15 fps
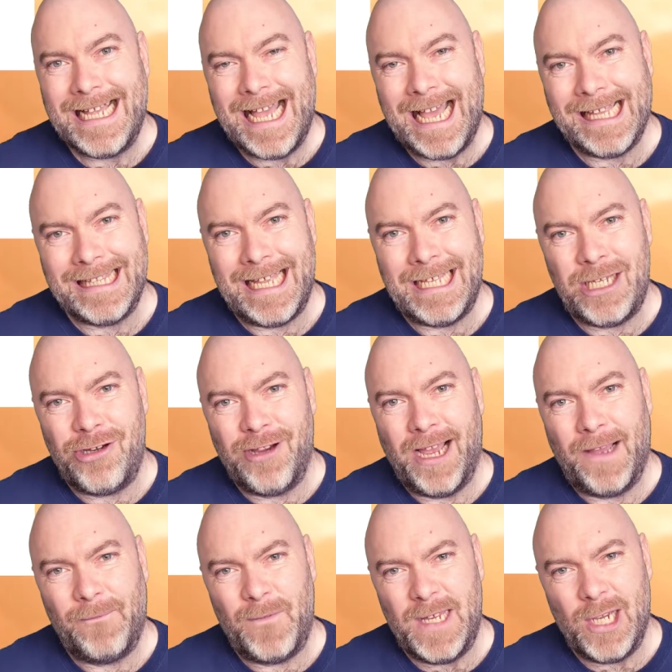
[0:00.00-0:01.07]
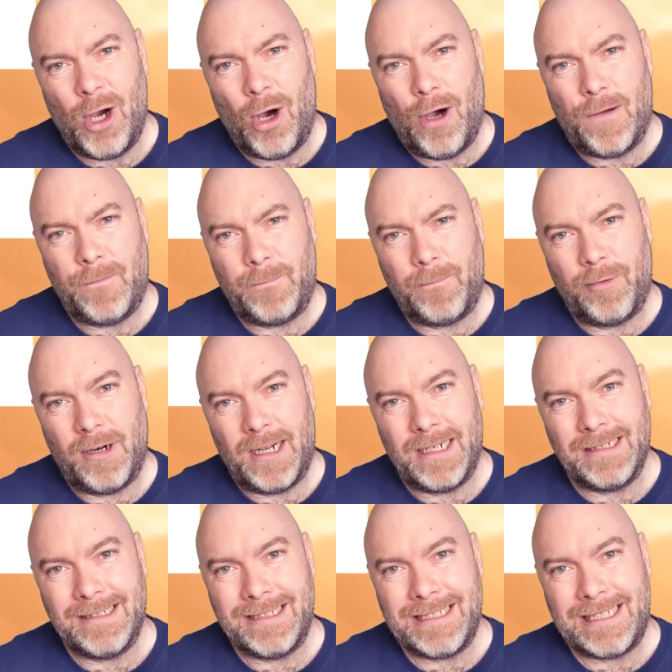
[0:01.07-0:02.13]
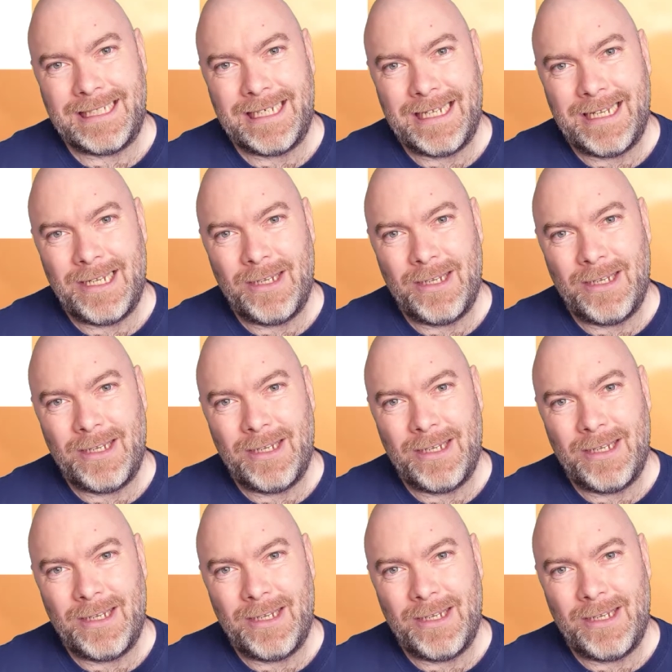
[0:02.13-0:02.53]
and then you have the off brands